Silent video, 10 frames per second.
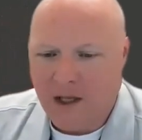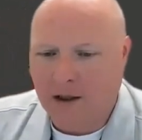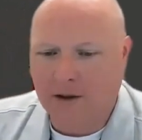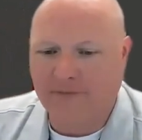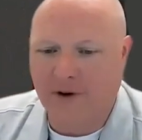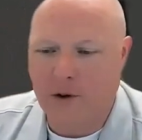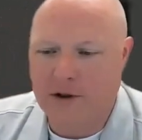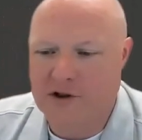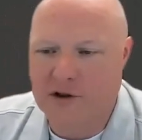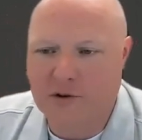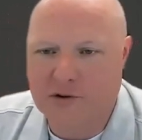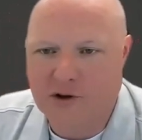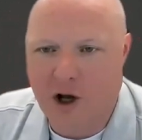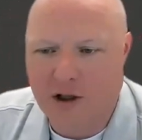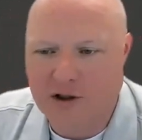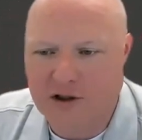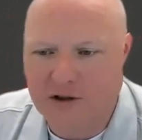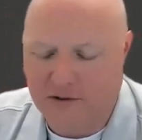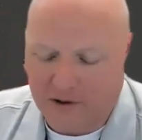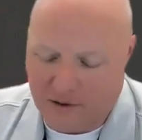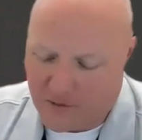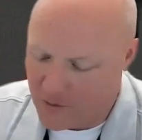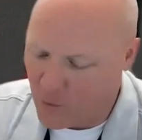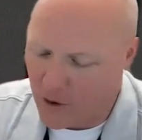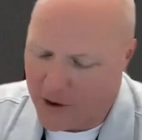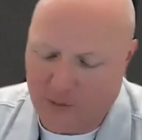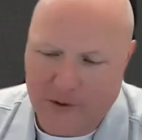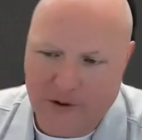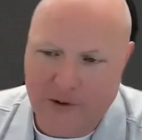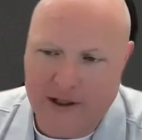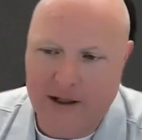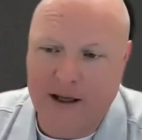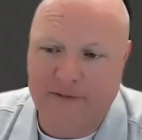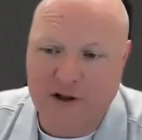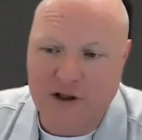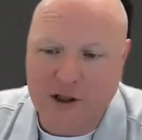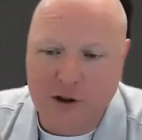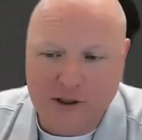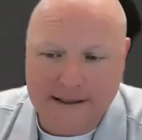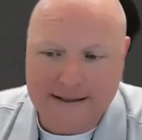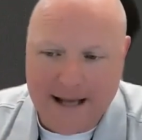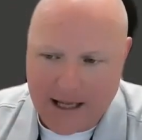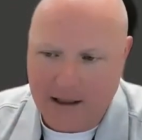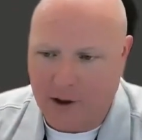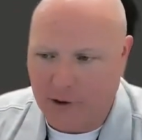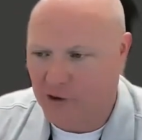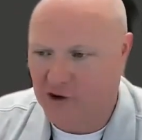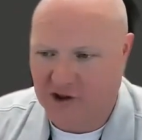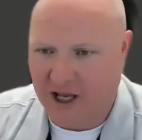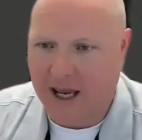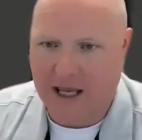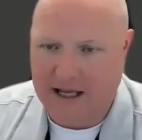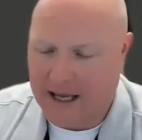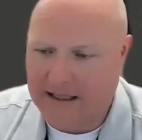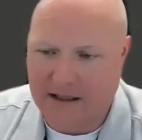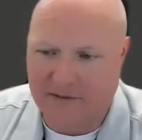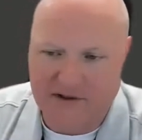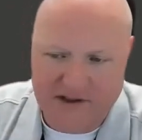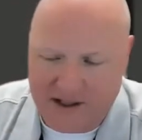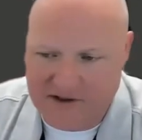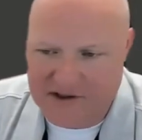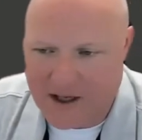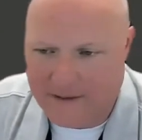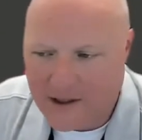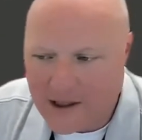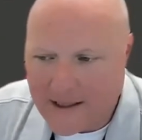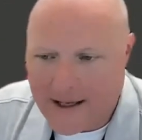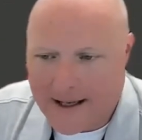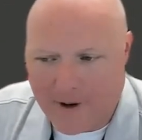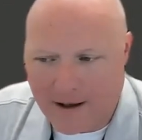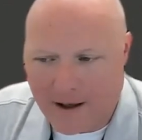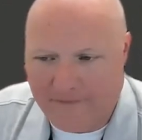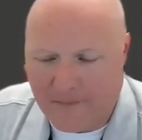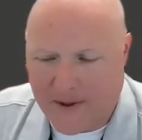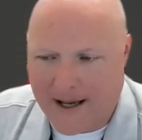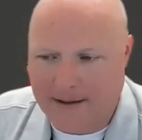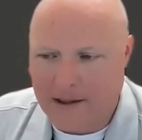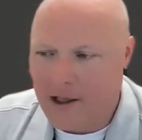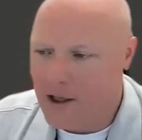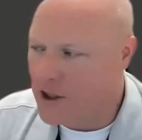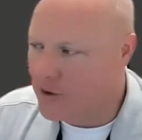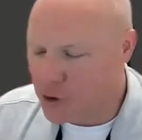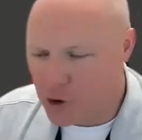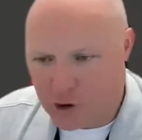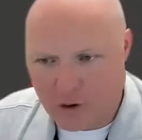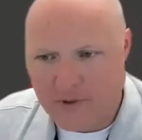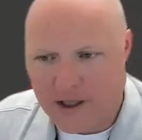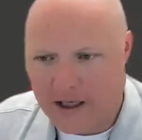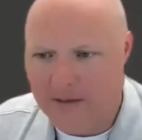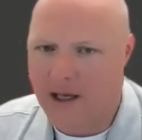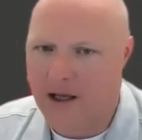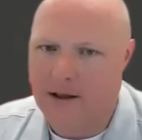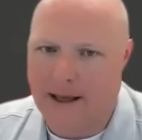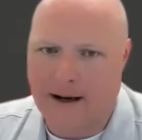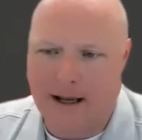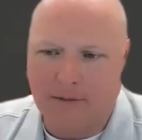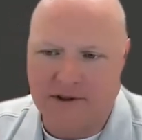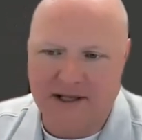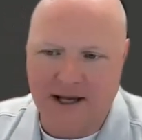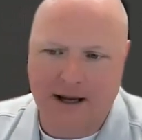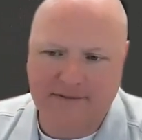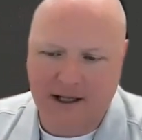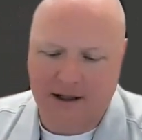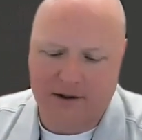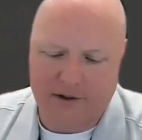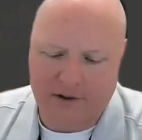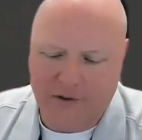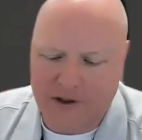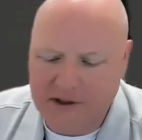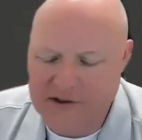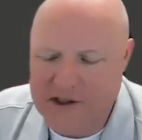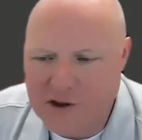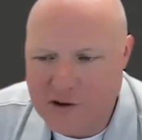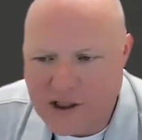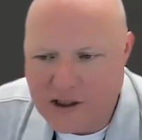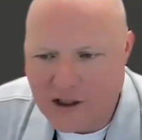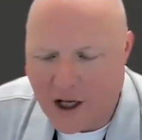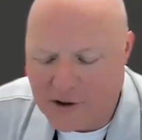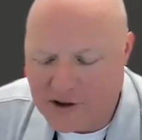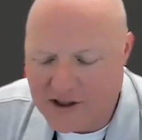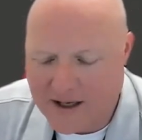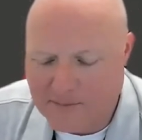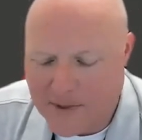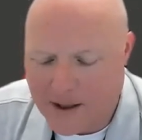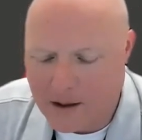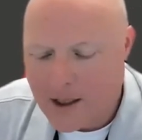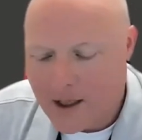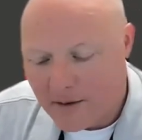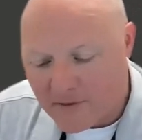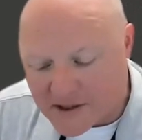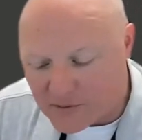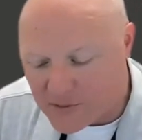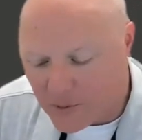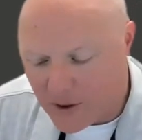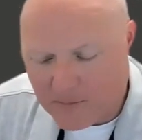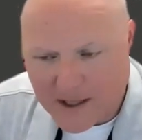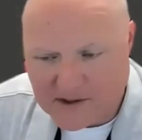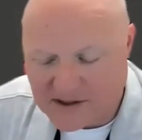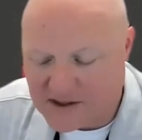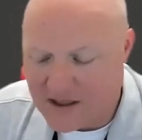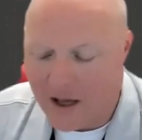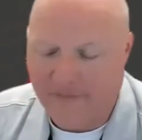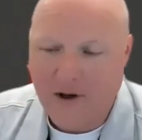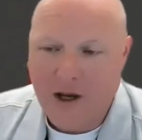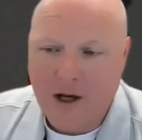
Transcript: I look forward to talking to you or working with you. Again, if you did not understand any of this kind of stuff right off the bat, shoot me an email, and I will dive down on the things that you need to understand better. This was pretty basic stuff.